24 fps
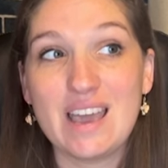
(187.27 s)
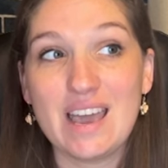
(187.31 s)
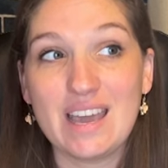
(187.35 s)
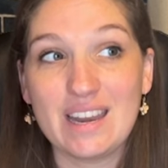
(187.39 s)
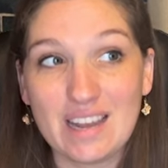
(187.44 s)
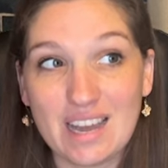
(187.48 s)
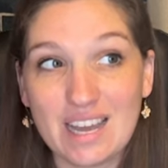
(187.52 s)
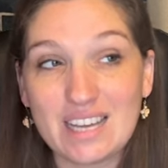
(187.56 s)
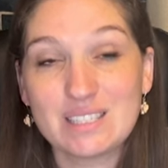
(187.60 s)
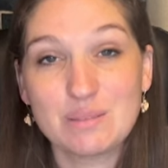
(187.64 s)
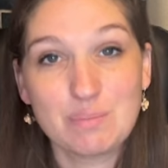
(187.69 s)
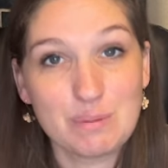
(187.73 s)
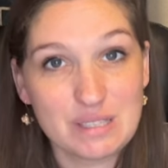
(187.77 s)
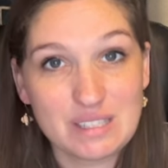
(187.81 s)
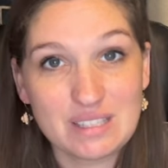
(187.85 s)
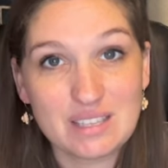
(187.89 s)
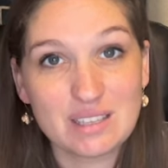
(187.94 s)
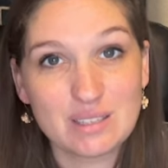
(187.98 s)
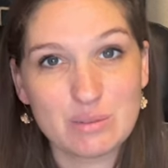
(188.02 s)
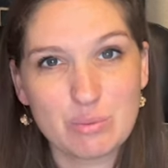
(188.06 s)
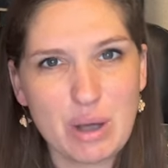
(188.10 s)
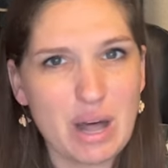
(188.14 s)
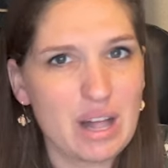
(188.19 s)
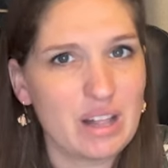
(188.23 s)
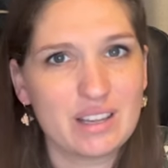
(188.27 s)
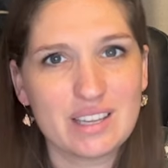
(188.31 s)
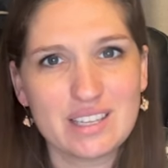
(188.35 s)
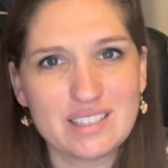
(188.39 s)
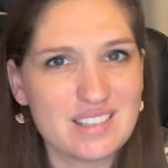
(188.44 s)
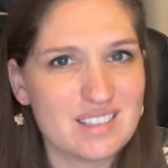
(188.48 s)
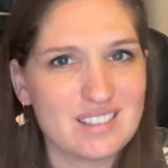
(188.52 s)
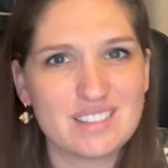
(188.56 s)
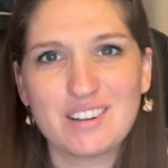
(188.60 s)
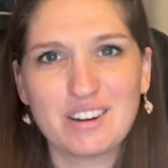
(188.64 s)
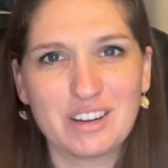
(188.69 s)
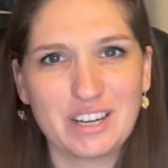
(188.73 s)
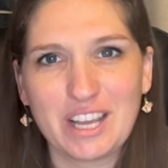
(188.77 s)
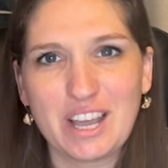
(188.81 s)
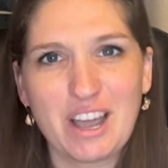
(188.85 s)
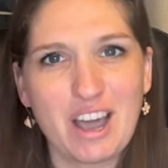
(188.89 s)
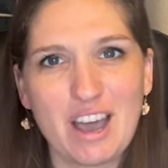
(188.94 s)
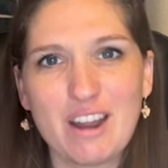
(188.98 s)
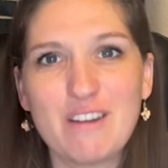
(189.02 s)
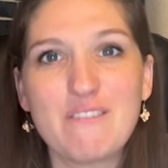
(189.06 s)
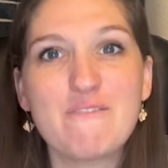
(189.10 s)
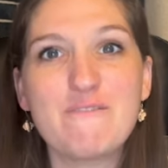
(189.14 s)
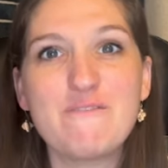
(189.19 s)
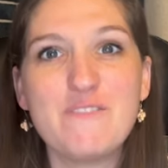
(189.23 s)
and husbands as well, because it's already
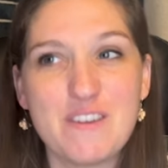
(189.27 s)
got